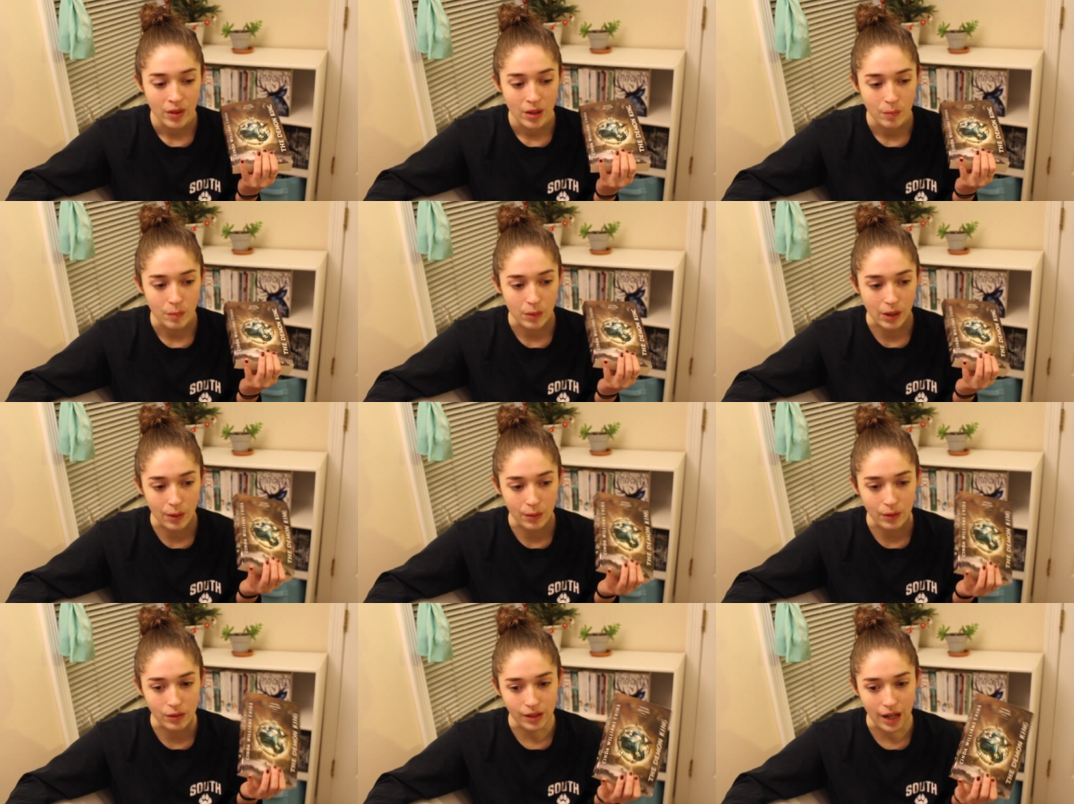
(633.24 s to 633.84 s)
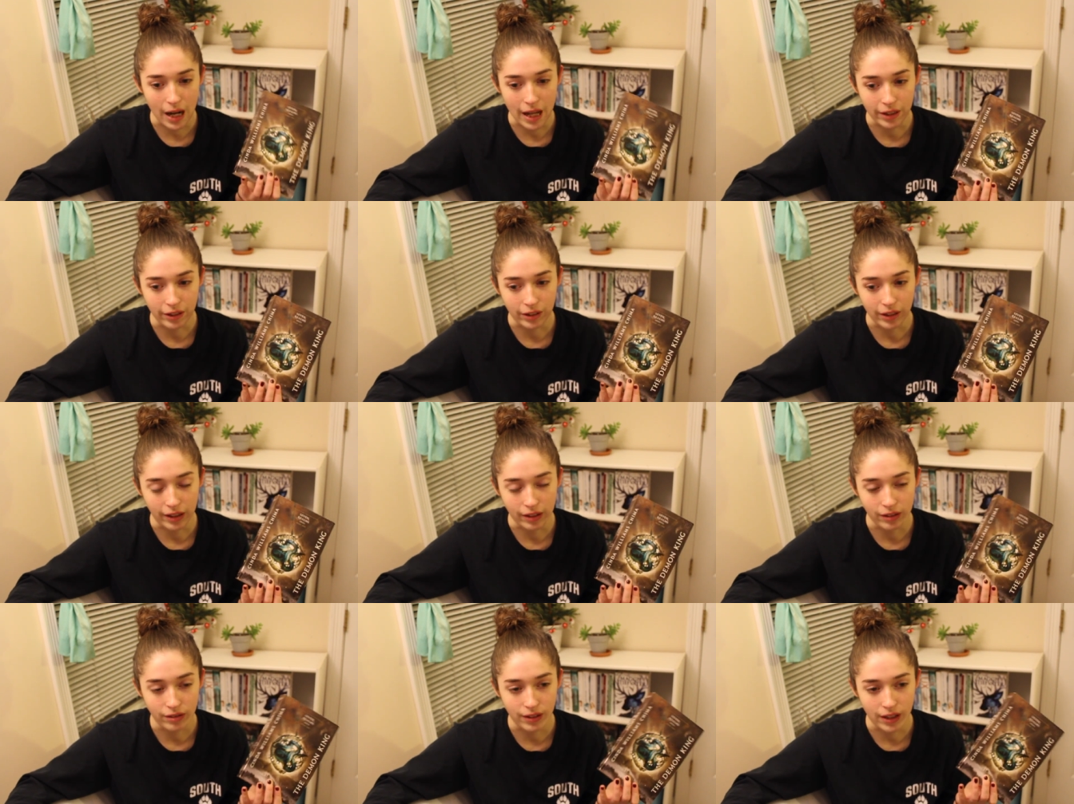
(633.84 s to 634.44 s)
but I would rather
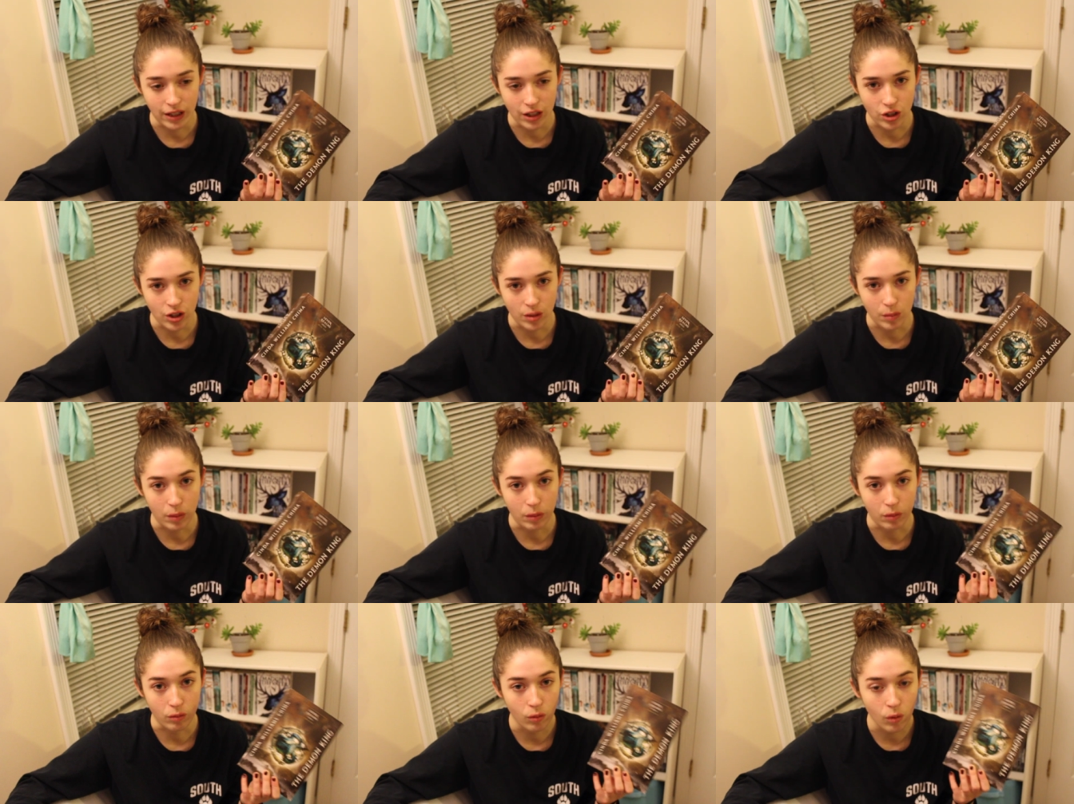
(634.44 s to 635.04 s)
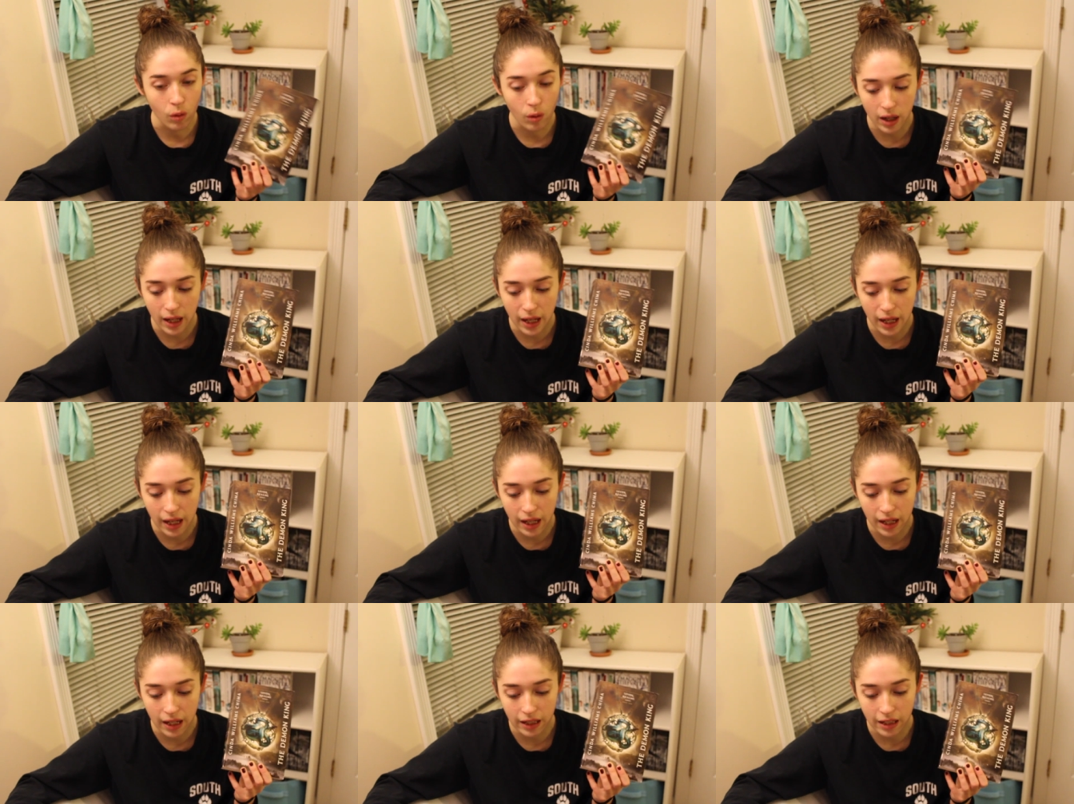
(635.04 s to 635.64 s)
like finish it
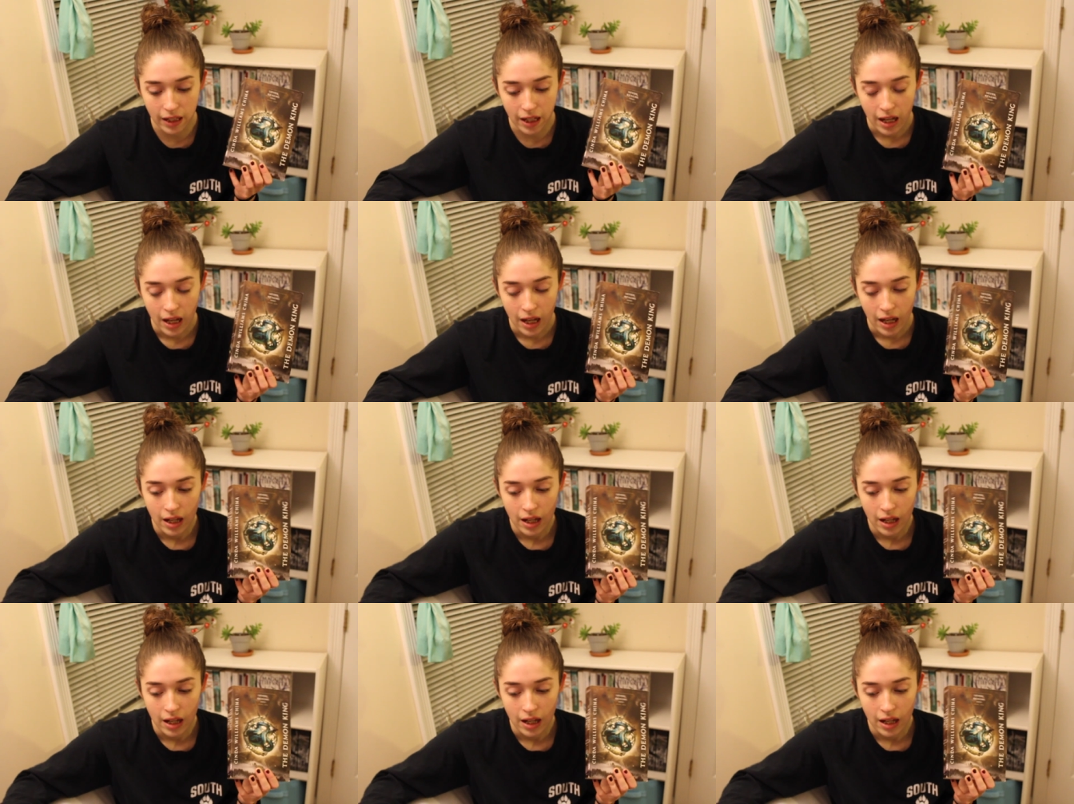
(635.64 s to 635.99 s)
beforehand.